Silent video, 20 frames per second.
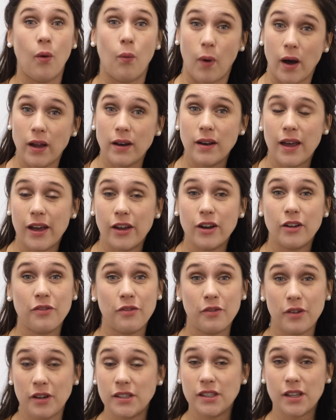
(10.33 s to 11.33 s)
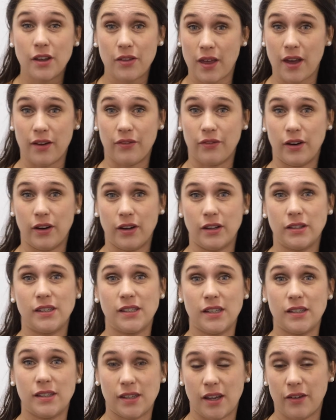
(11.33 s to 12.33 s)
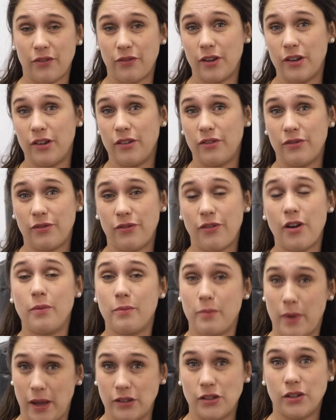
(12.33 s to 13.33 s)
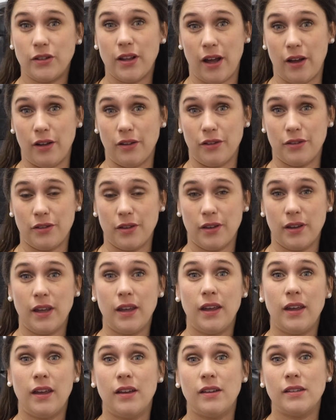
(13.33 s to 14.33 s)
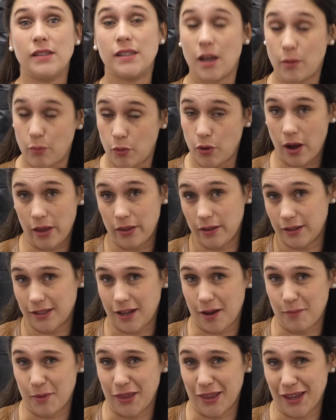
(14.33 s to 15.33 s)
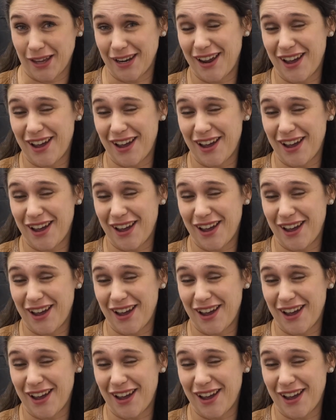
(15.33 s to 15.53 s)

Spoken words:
One out of three South Africans suffer from mental health some or other time in their